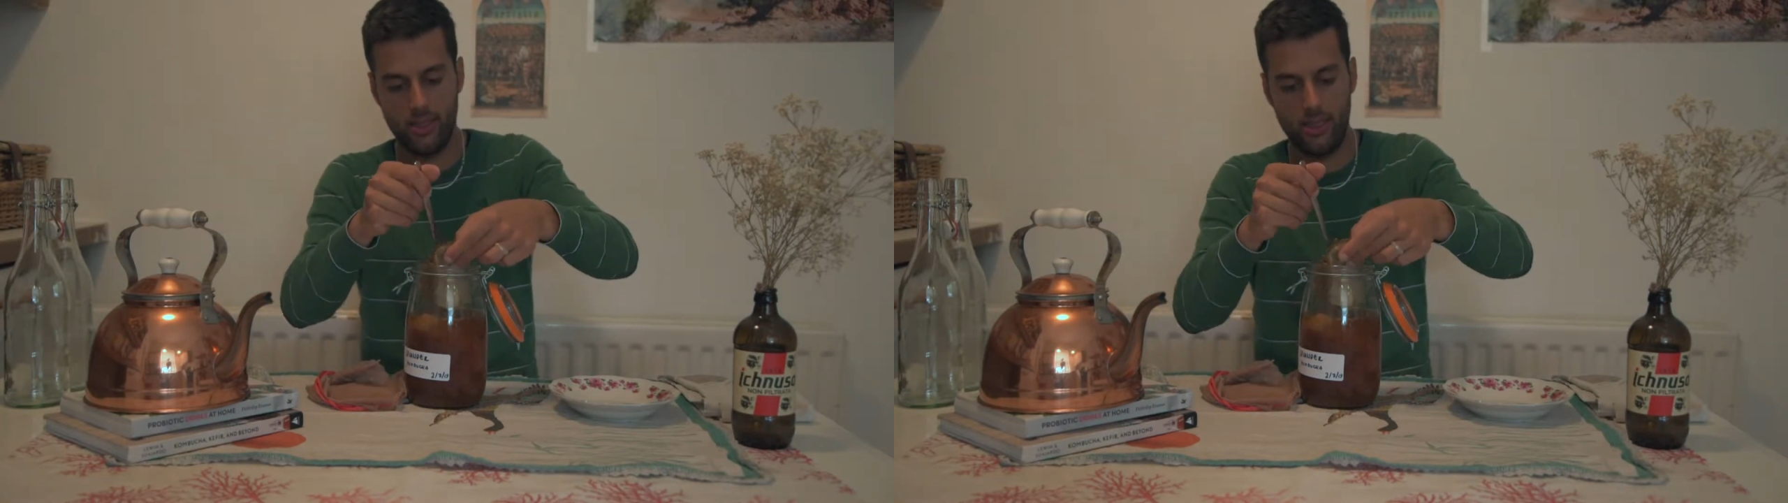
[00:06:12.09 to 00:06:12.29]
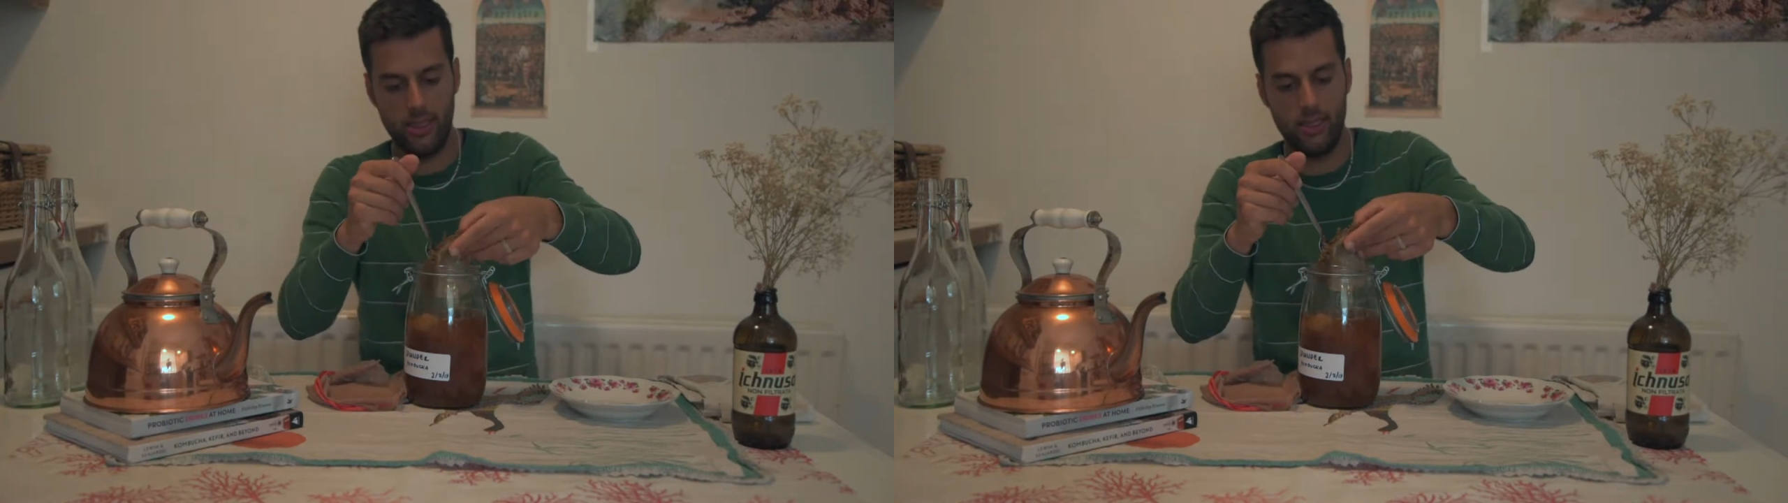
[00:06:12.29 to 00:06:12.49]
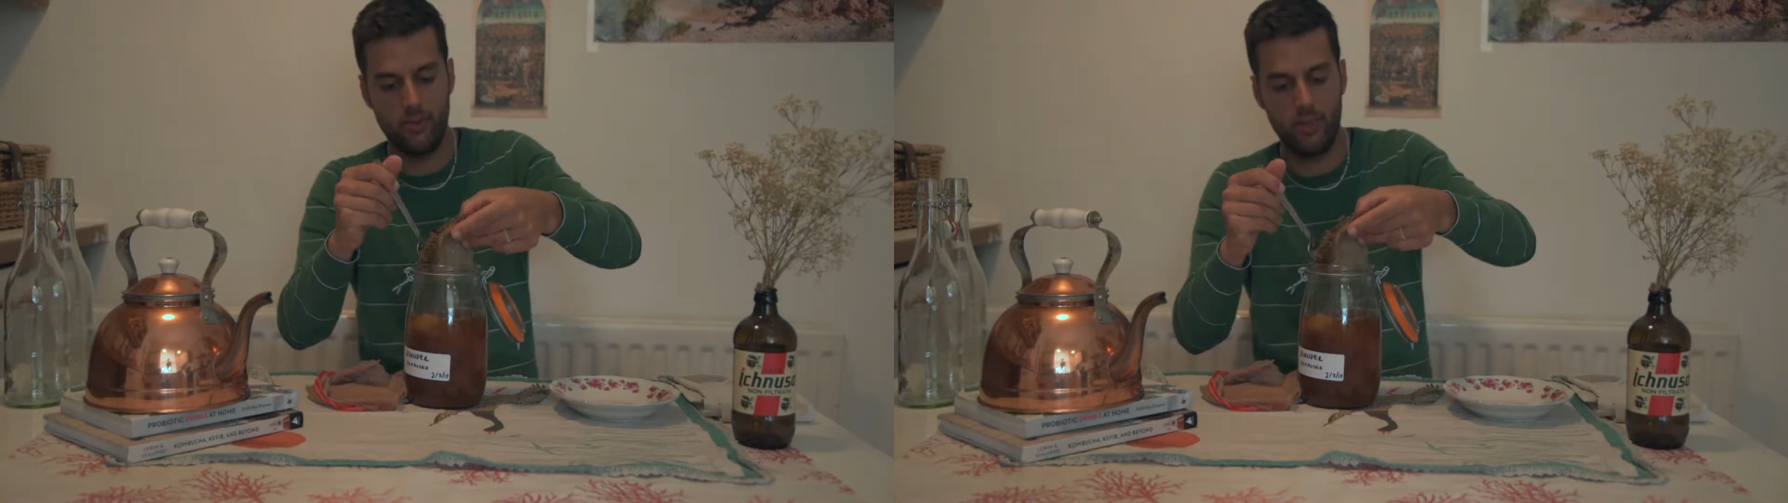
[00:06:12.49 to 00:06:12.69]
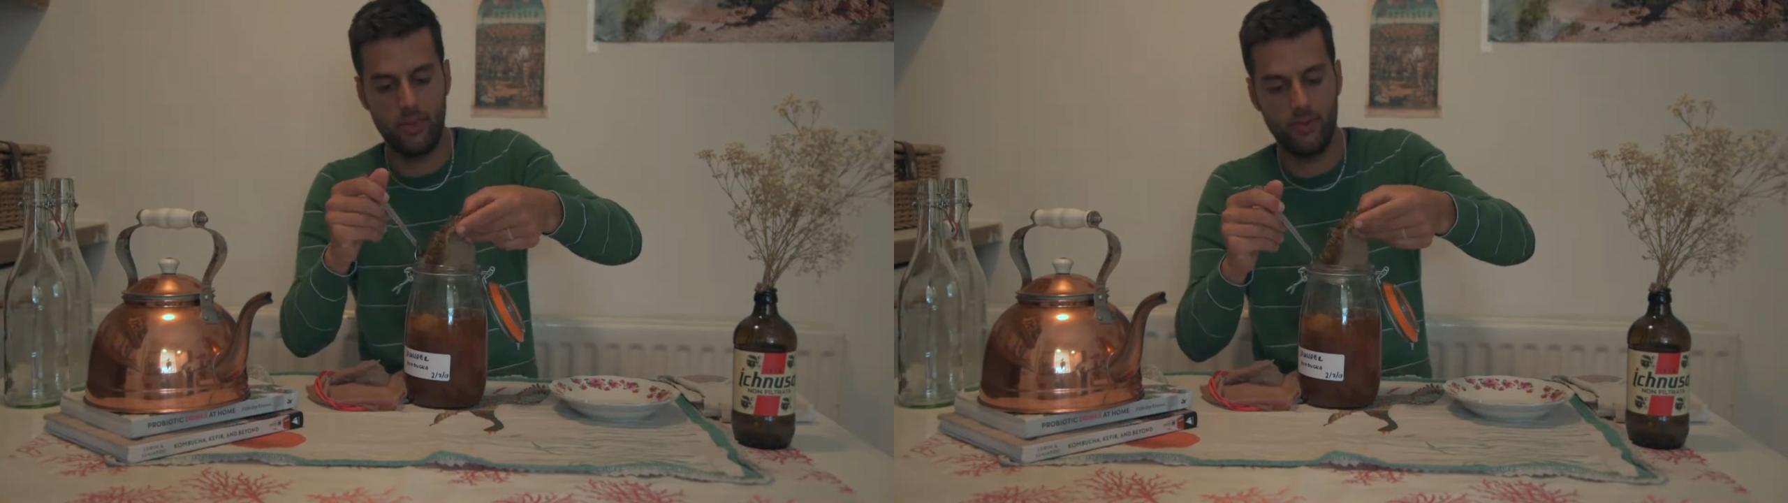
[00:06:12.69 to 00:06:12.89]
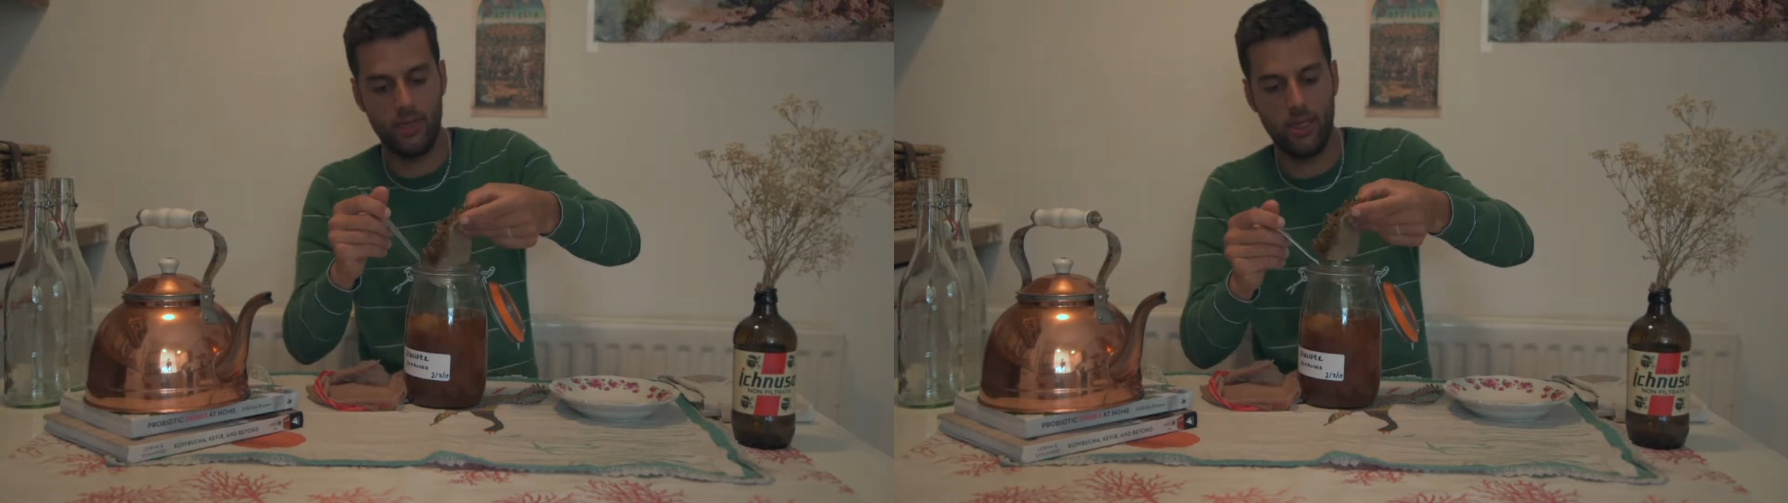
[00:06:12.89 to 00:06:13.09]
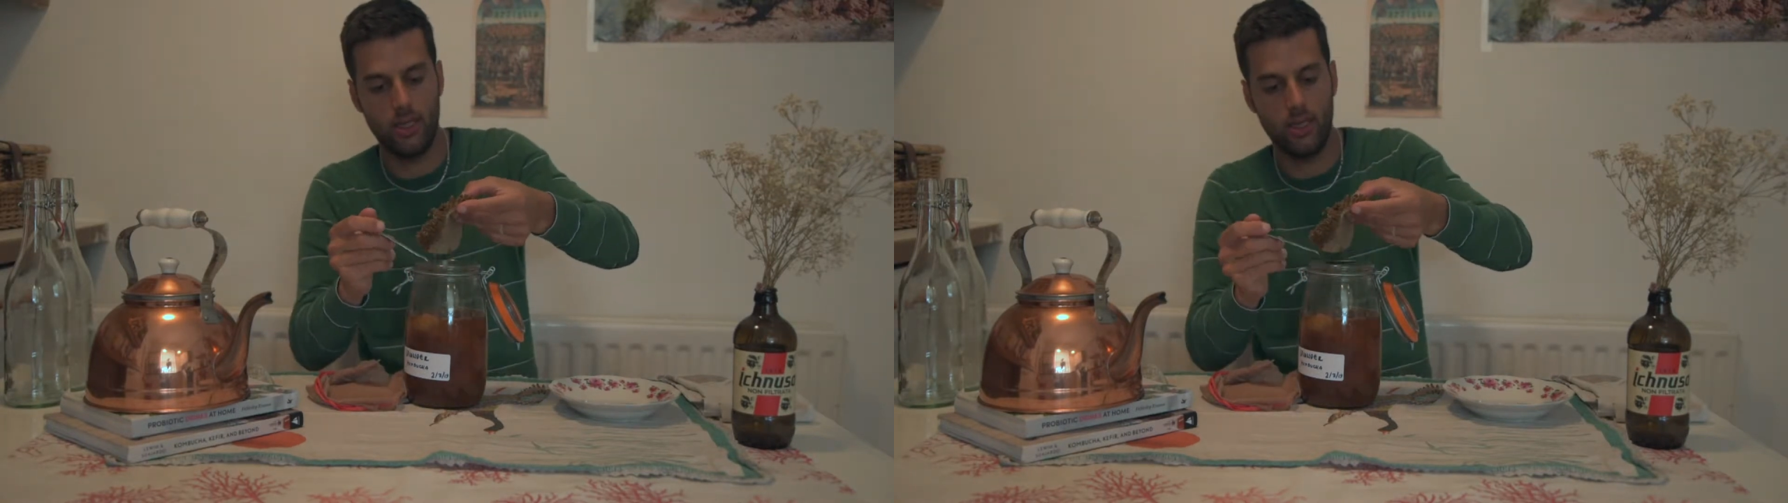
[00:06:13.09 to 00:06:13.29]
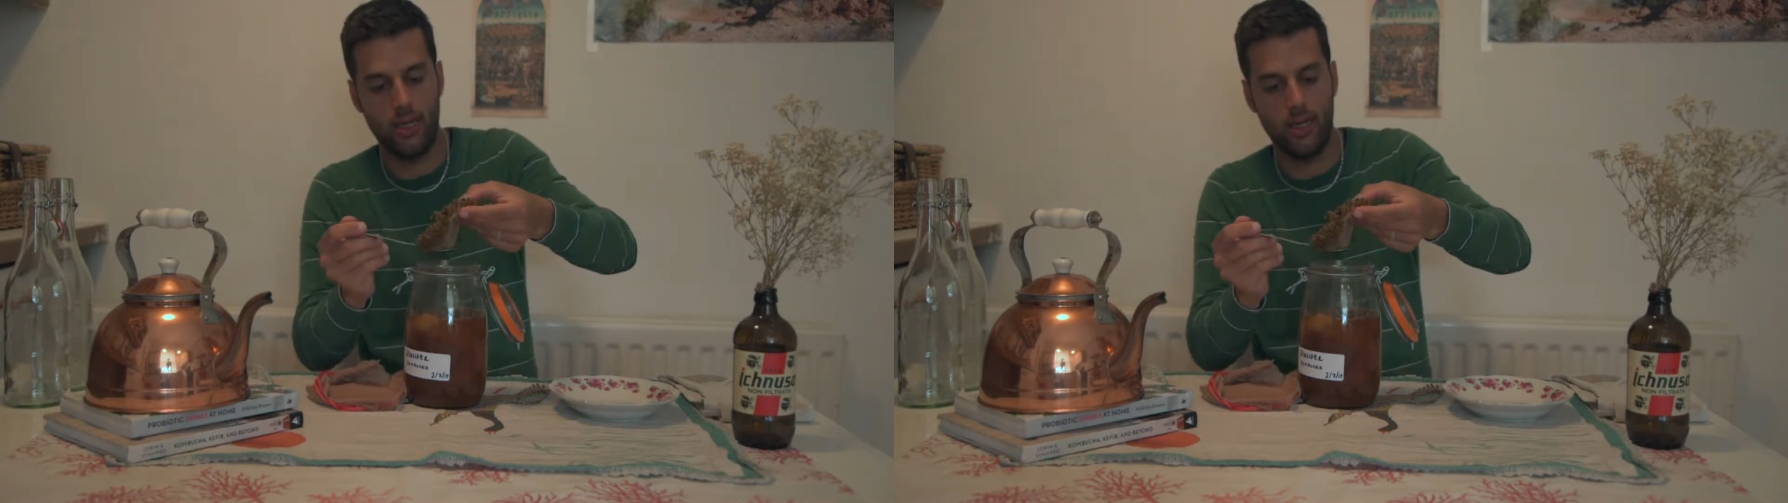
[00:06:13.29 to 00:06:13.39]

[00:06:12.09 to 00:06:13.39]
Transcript: a little bit of the